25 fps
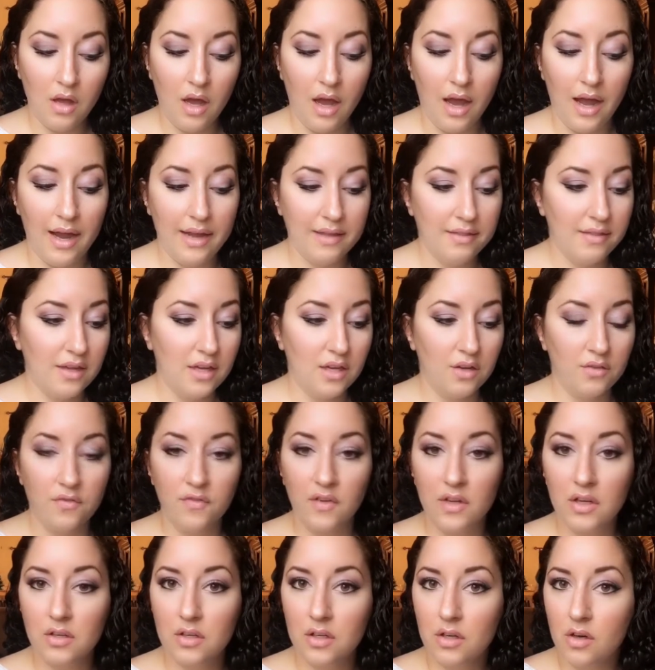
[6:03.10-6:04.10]
I think
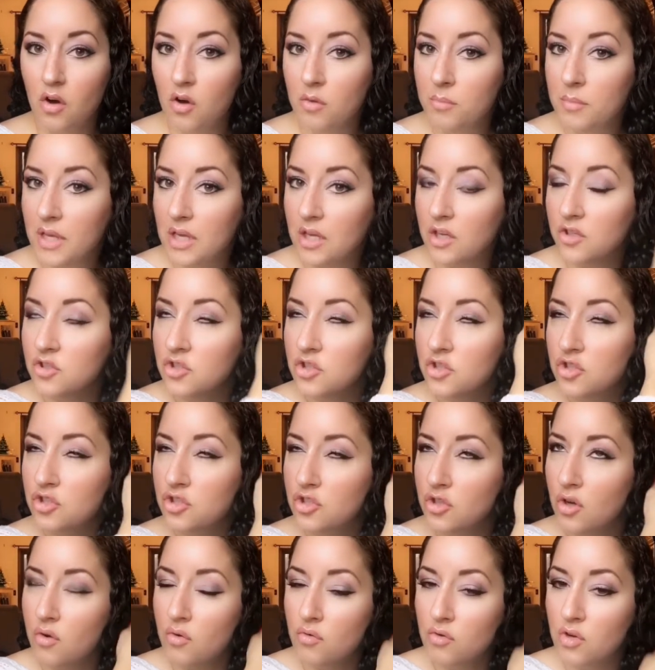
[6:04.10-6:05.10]
finger combing is
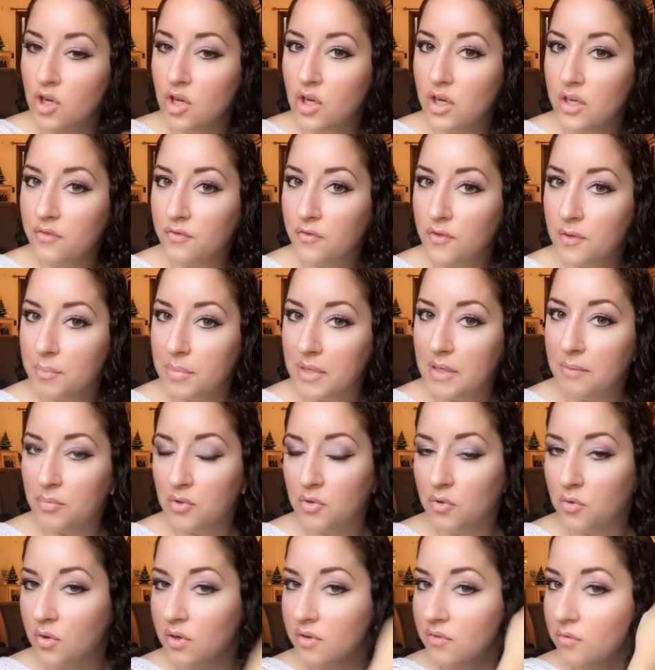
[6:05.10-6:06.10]
so good for
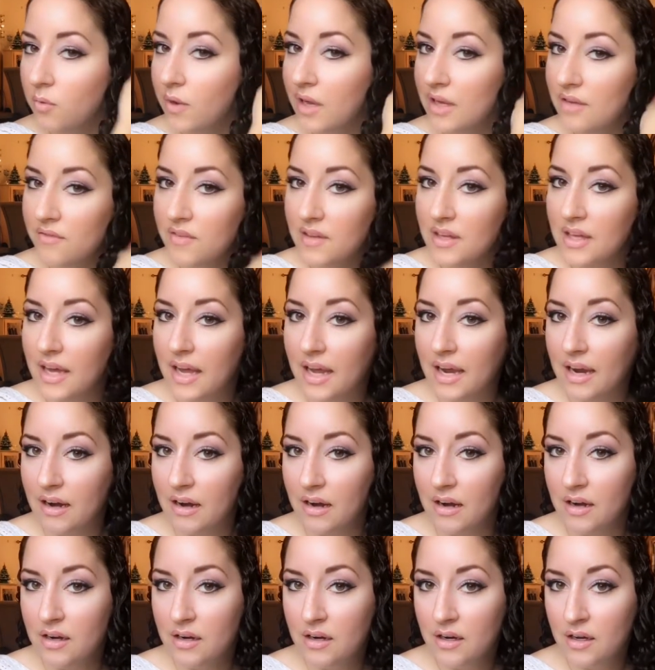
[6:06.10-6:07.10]
people who have wavy
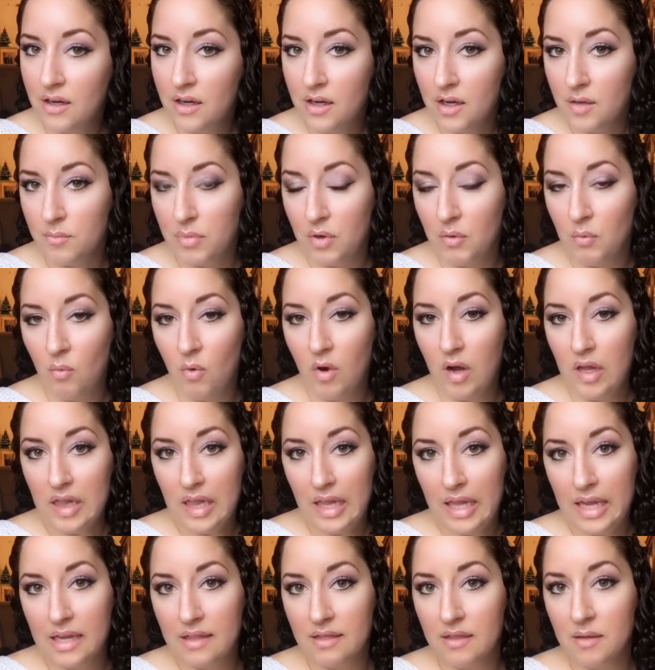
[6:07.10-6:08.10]
hair, but want
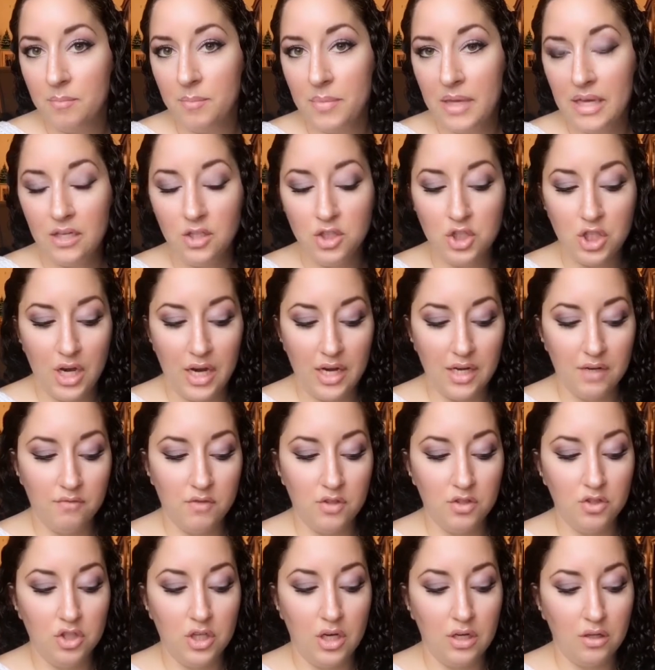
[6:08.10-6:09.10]
like the big Jane of
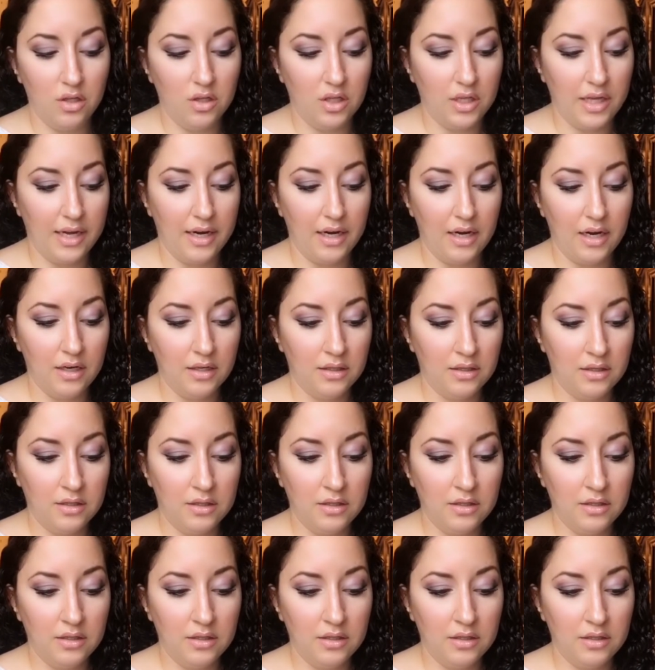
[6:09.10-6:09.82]
the Jungle hair.